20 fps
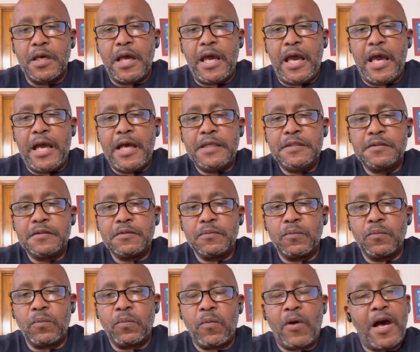
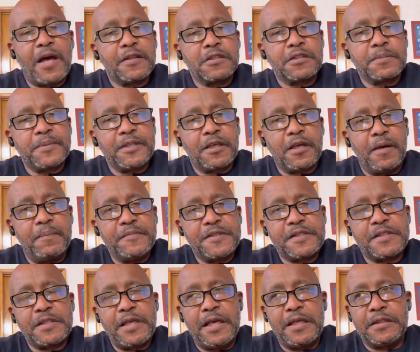And why this becomes
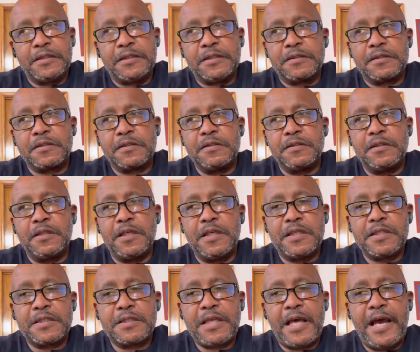salient
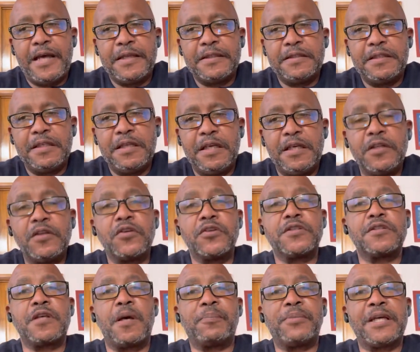is that in her
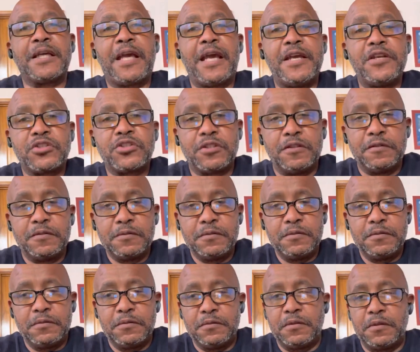supplication,
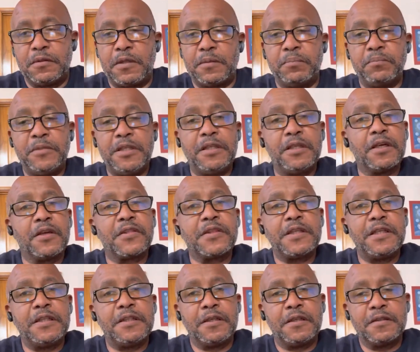meaning
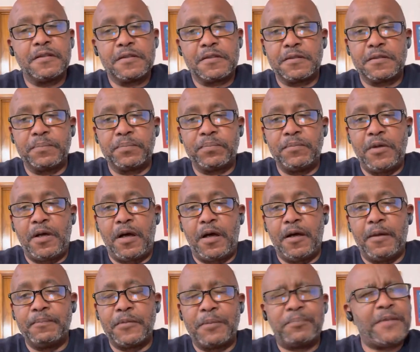Athena,
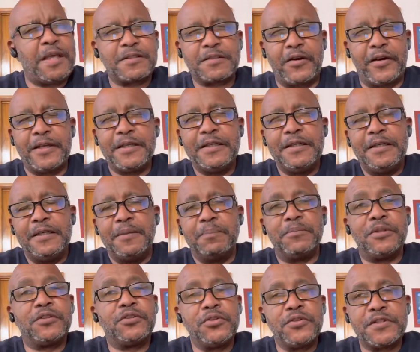I'm not sorry,
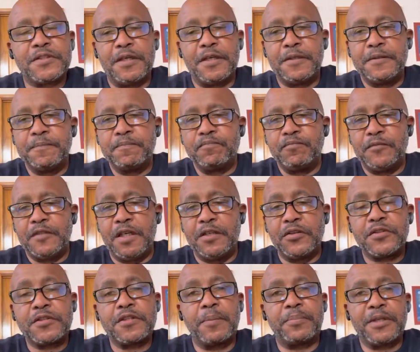Medusa, in
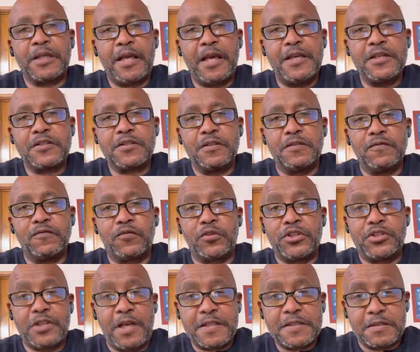her supplication for
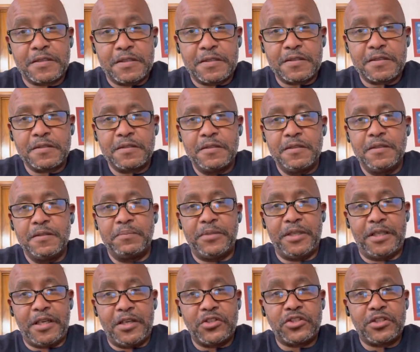justice
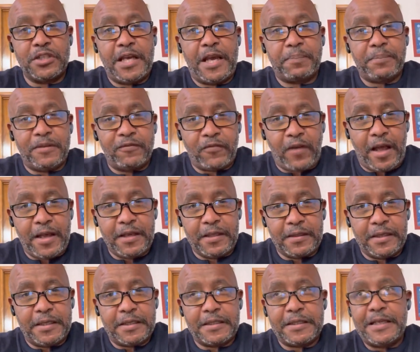because she had been
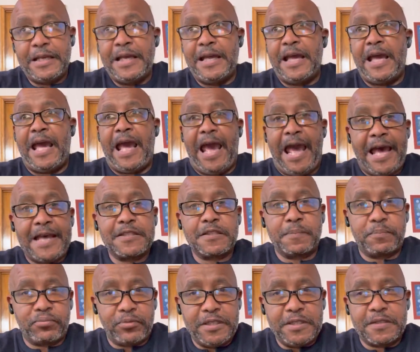violated as a
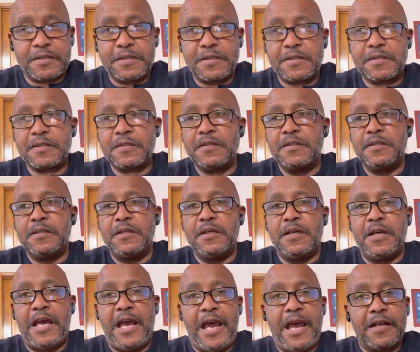priestess
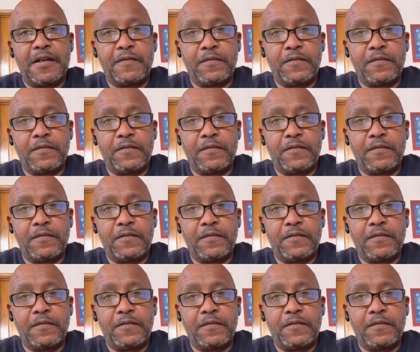and a